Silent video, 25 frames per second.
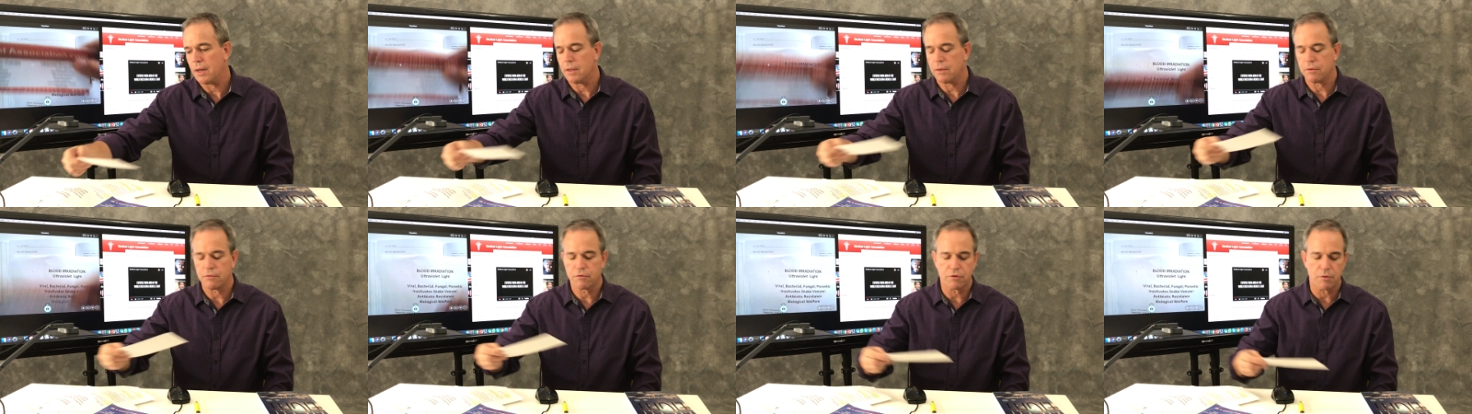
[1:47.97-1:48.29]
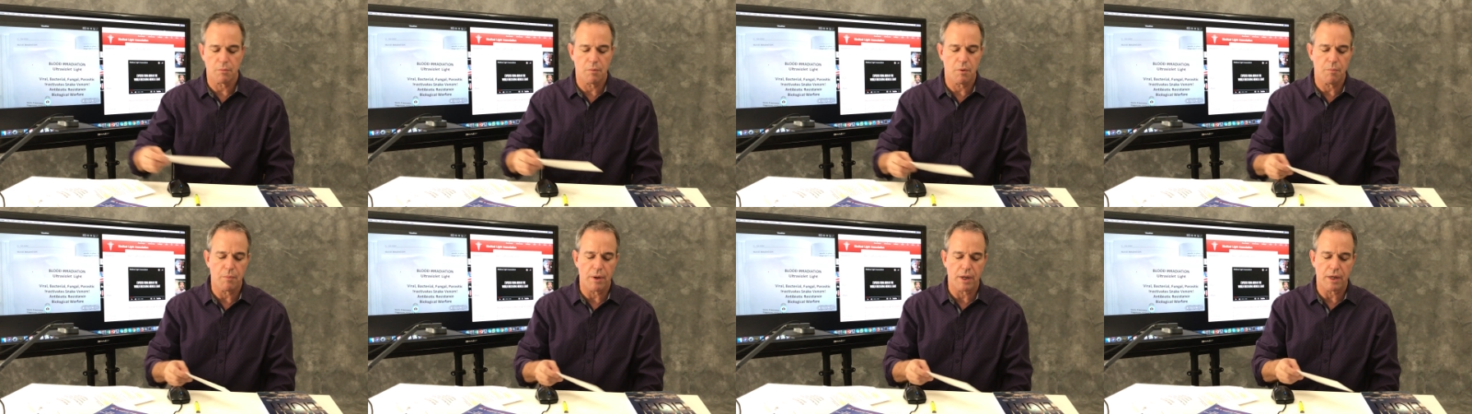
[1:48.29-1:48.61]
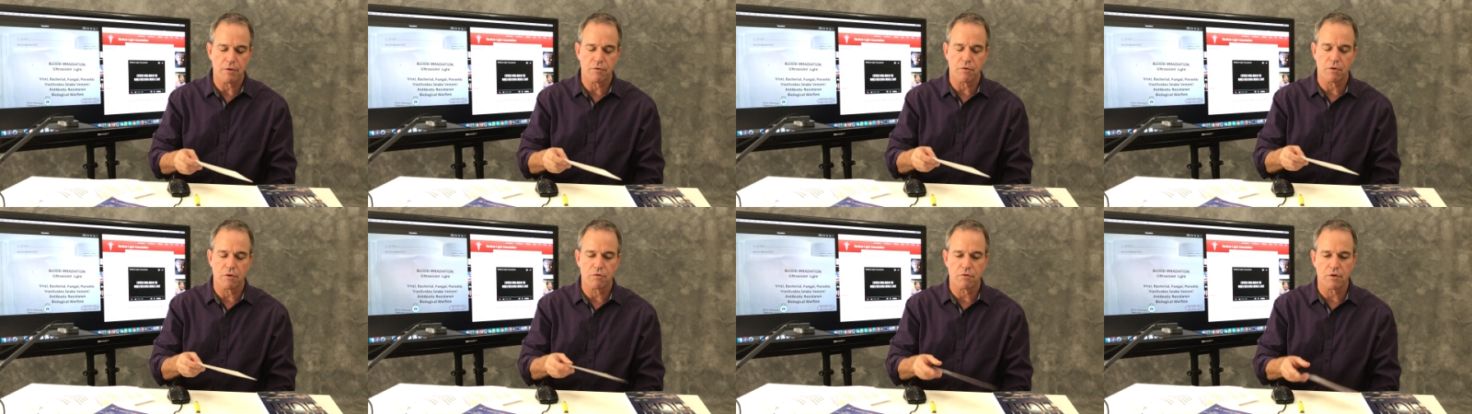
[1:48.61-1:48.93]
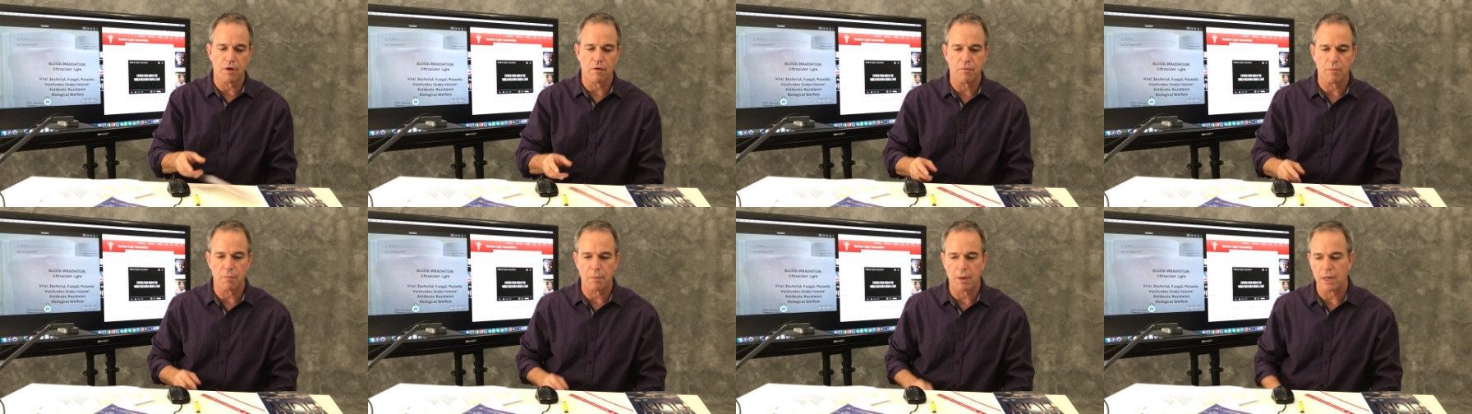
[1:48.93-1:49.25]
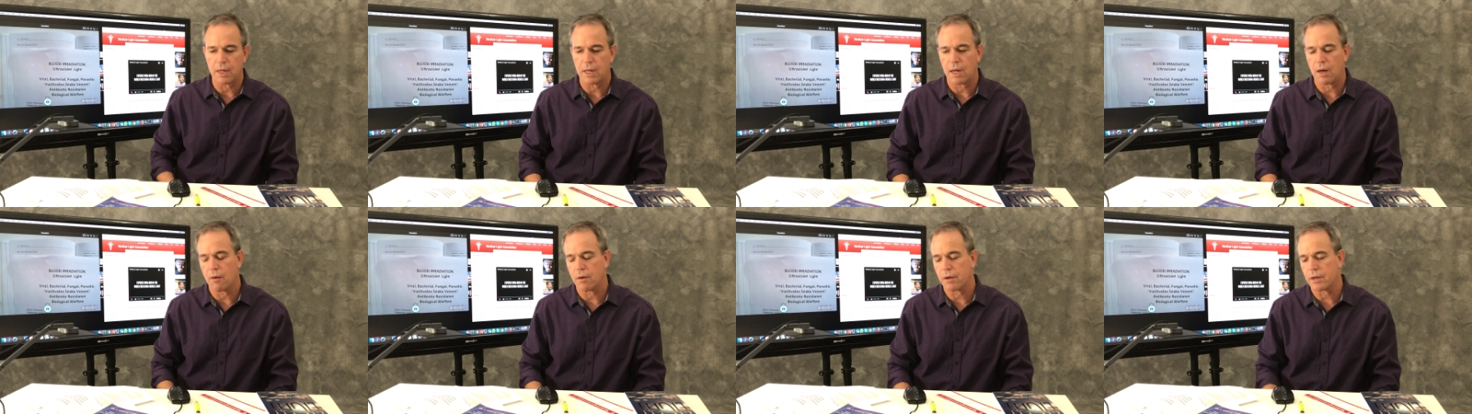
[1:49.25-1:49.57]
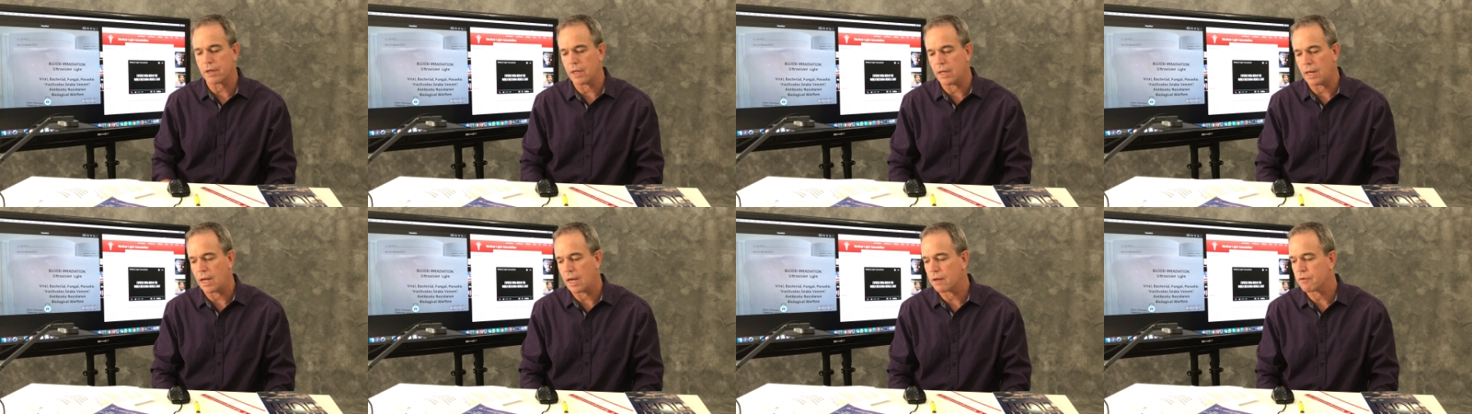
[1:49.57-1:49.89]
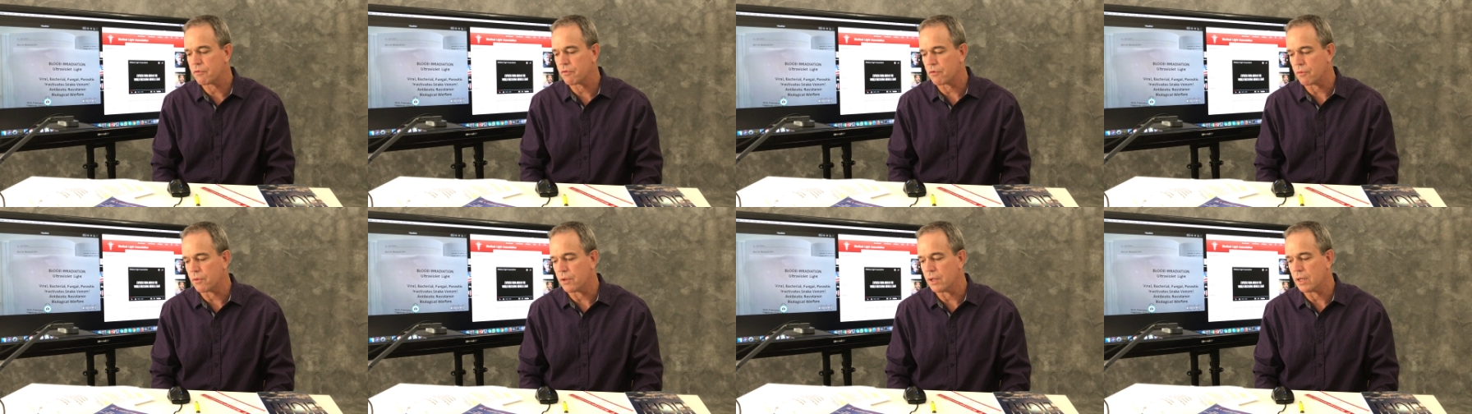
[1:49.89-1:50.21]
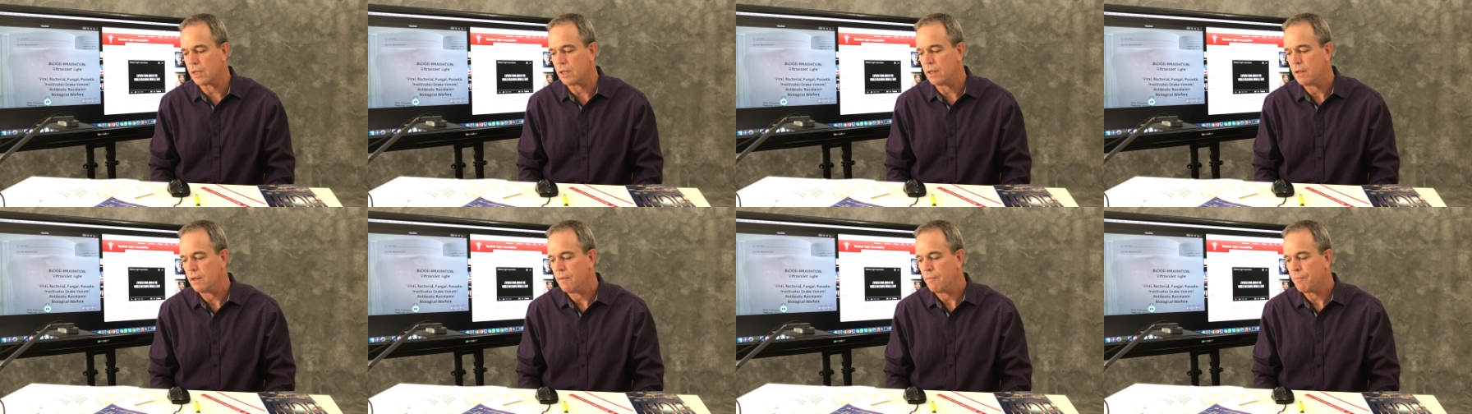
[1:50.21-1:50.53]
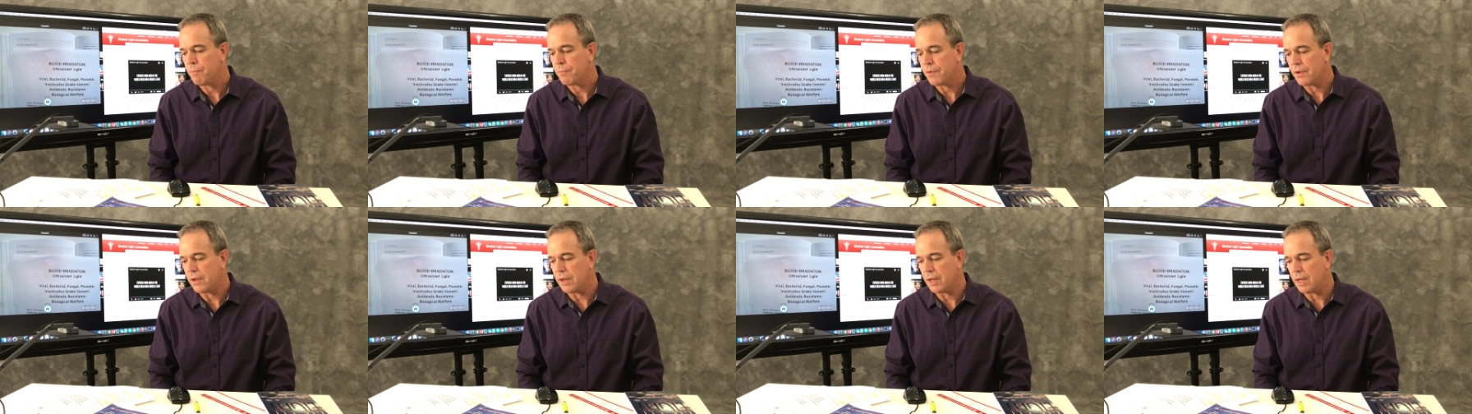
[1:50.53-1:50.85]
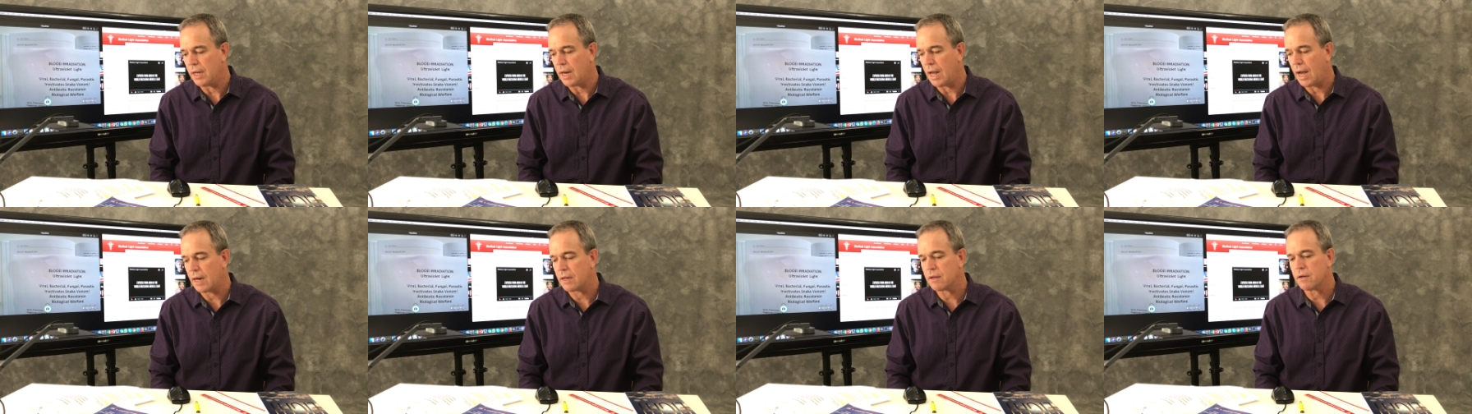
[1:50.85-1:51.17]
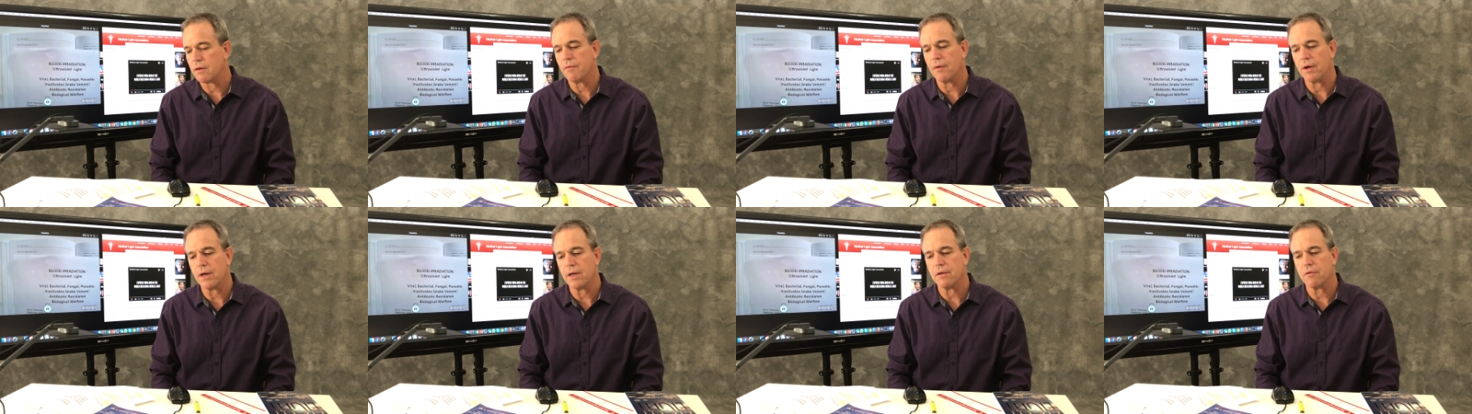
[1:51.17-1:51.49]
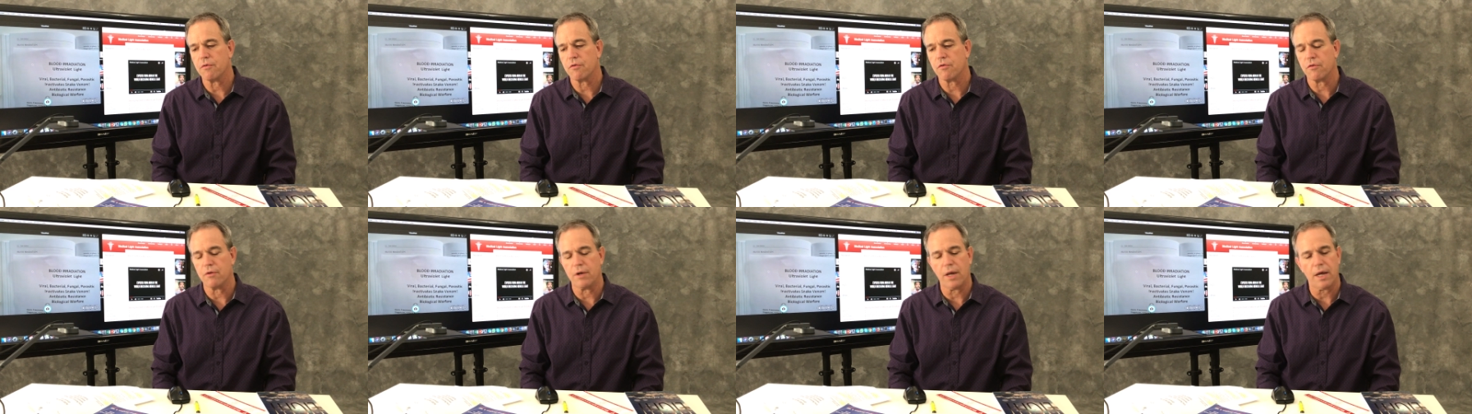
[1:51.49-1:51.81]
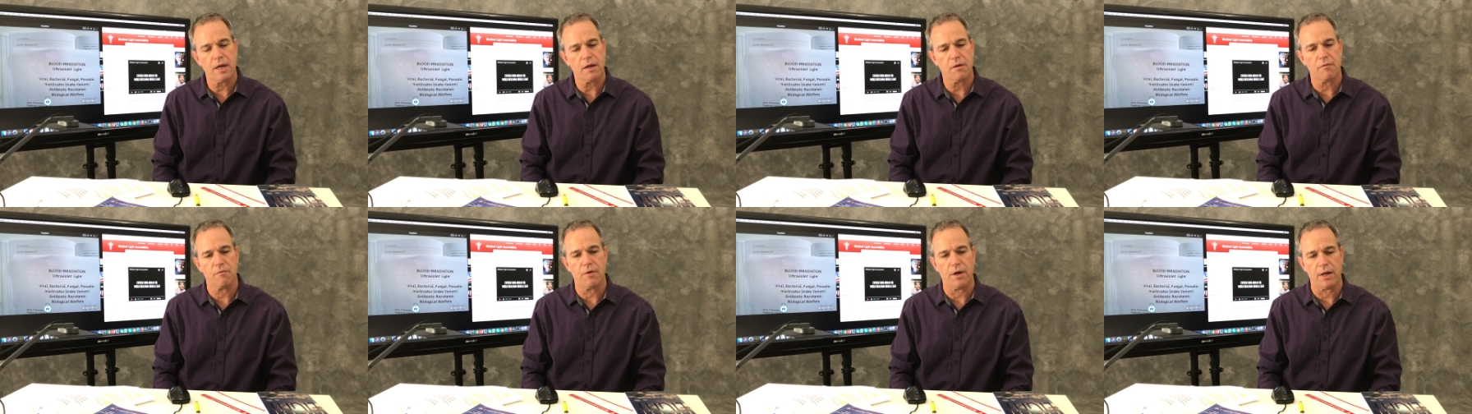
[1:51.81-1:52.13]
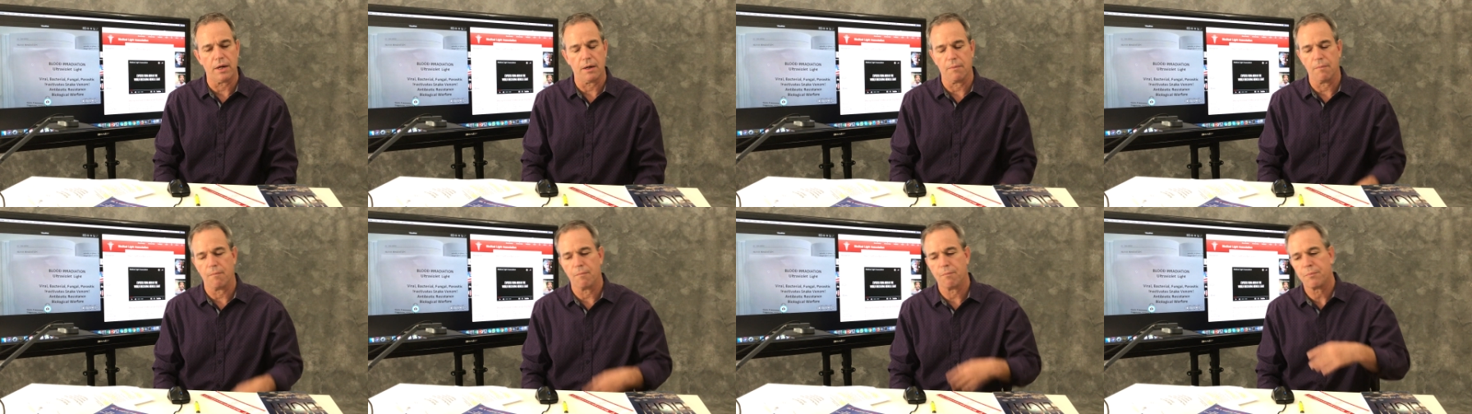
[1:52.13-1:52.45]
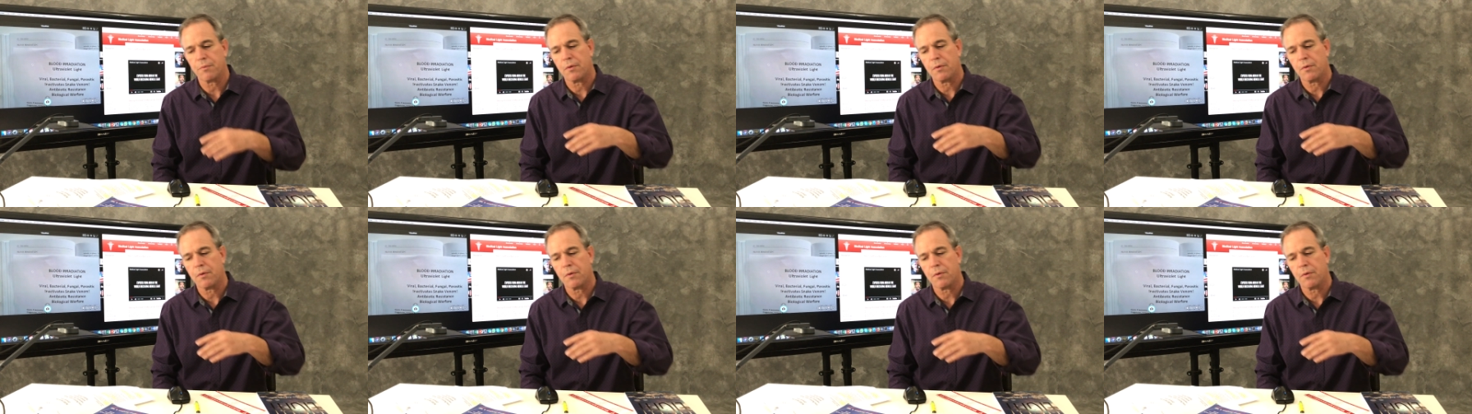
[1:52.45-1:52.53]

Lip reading: There's some amazing stuff about how it can actually inactivate snake venom.